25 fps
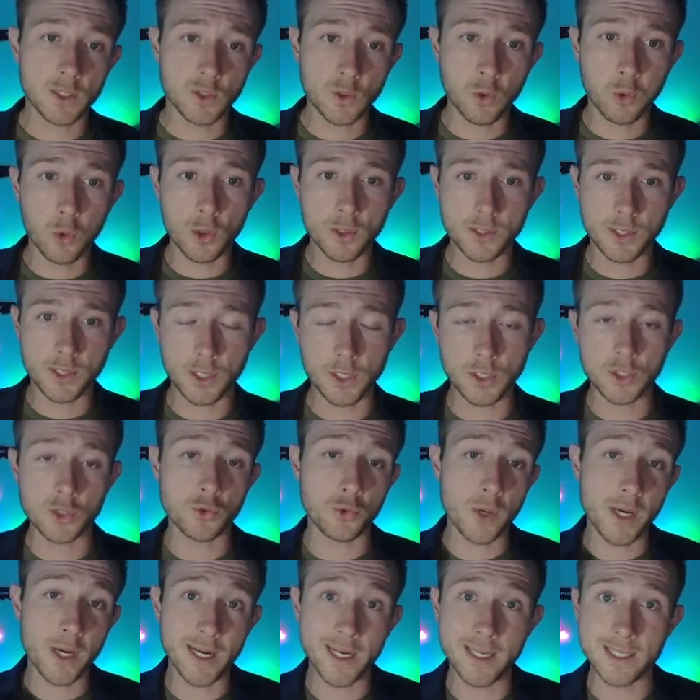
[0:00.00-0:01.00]
towards the
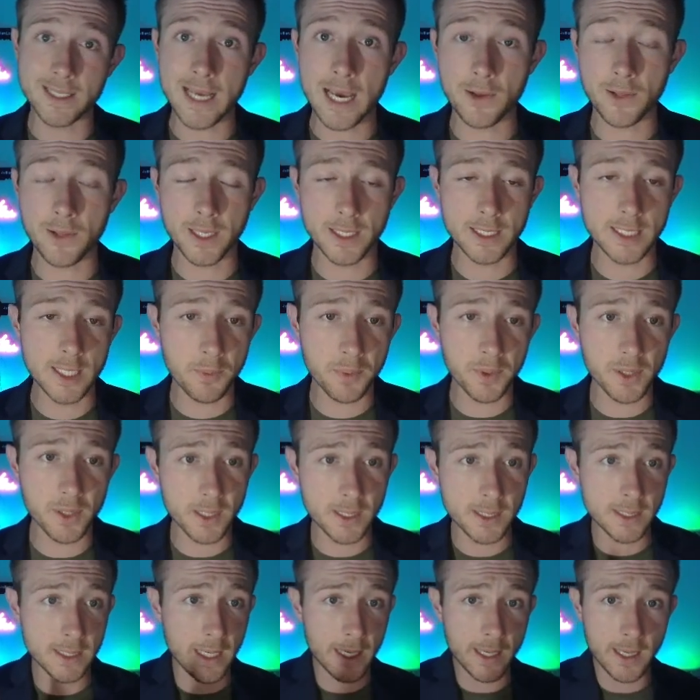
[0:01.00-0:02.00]
street is how they
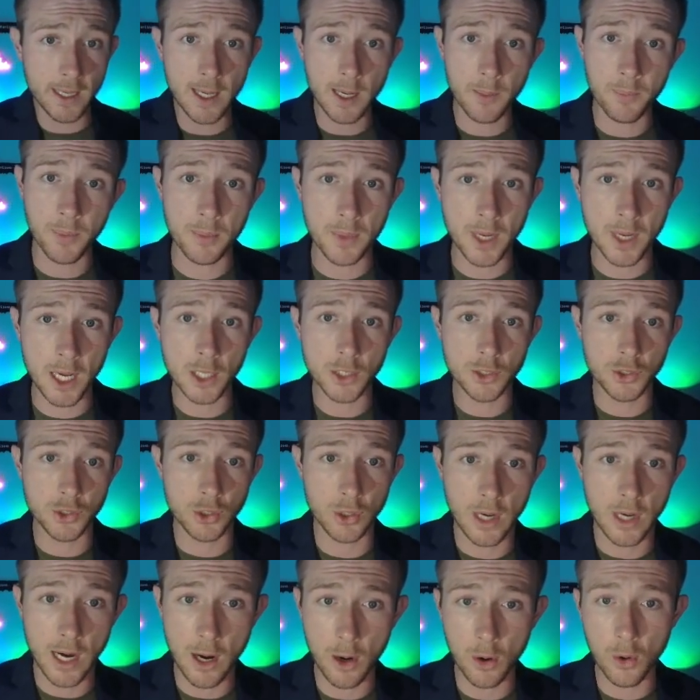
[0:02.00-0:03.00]
typically set it up. I'm not
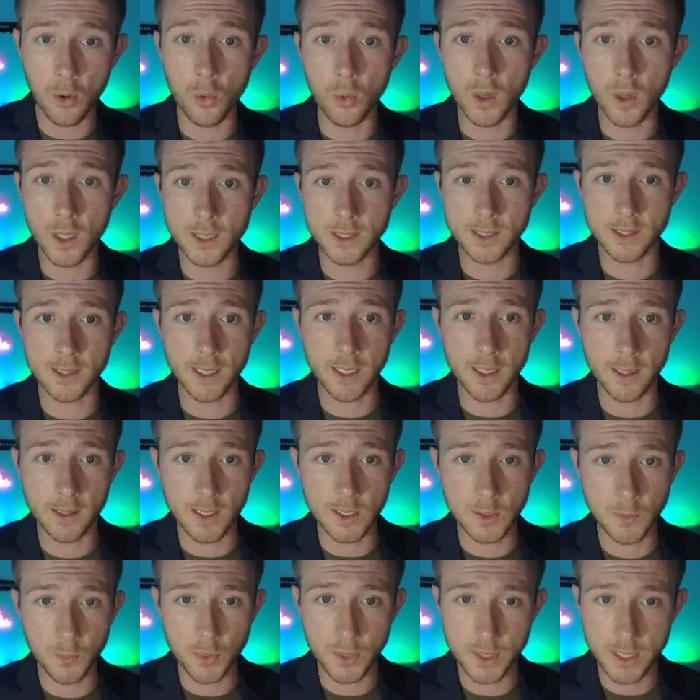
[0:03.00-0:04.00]
sure how it was in
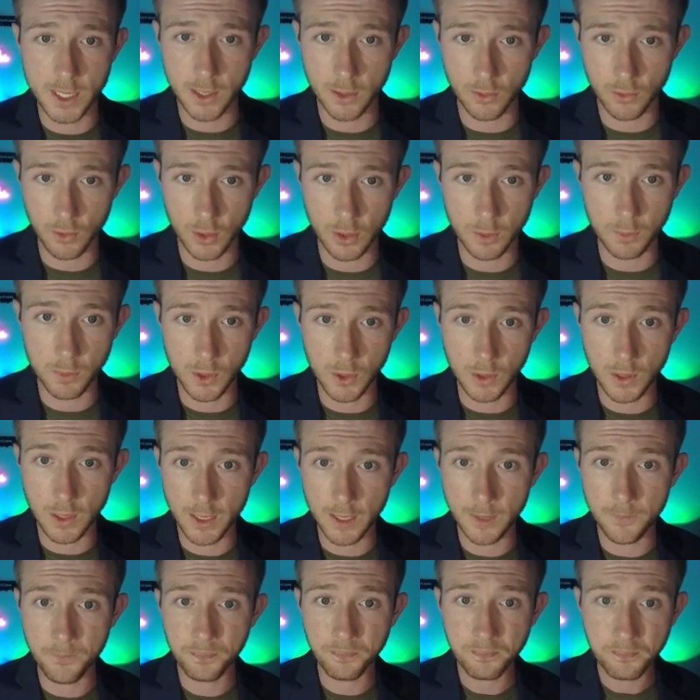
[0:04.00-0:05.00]
this particular
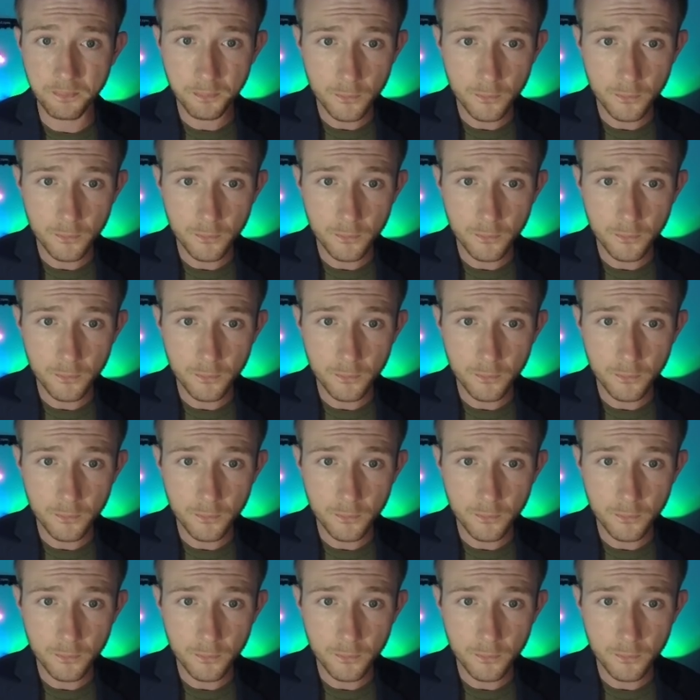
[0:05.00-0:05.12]
community.